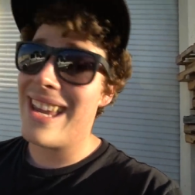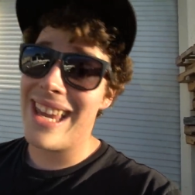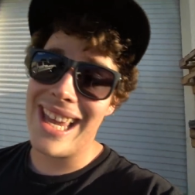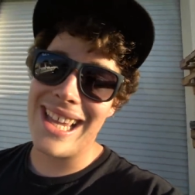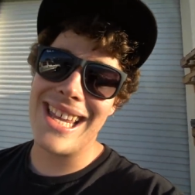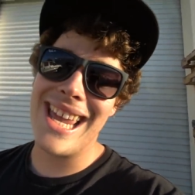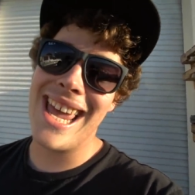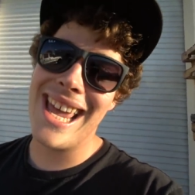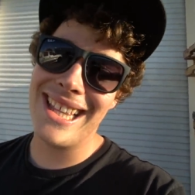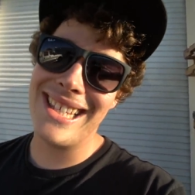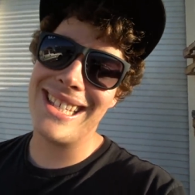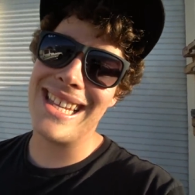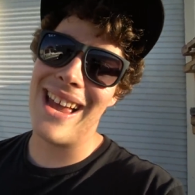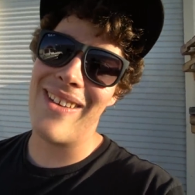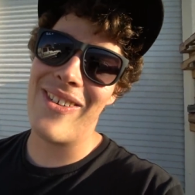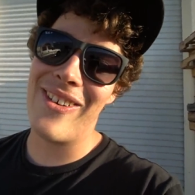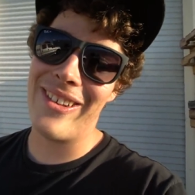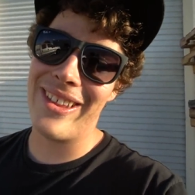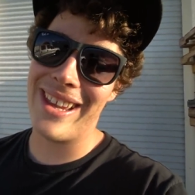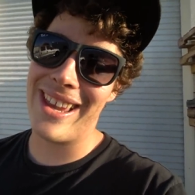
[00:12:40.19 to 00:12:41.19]
it, it's
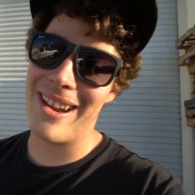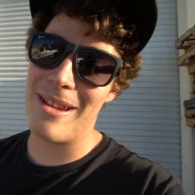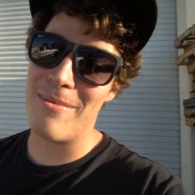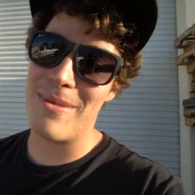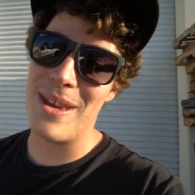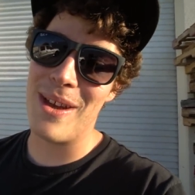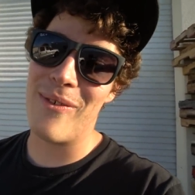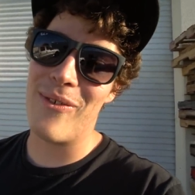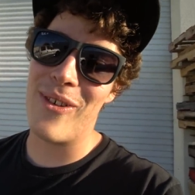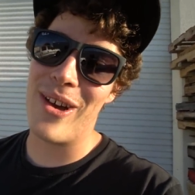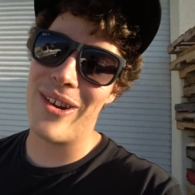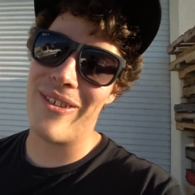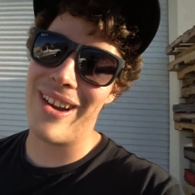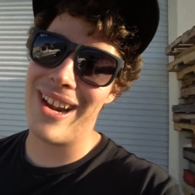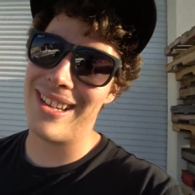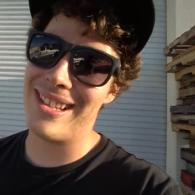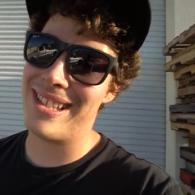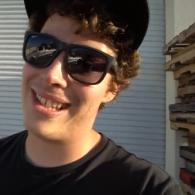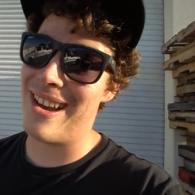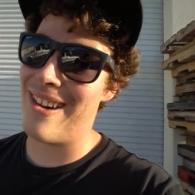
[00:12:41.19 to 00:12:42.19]
definitely gonna be a fun
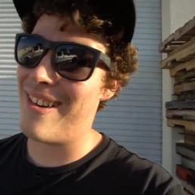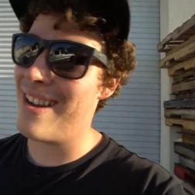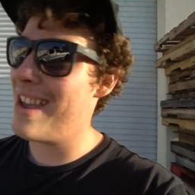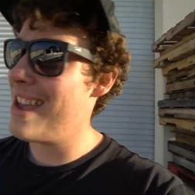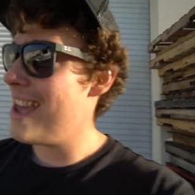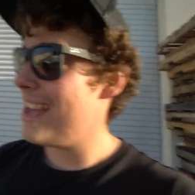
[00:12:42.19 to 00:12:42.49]
race. So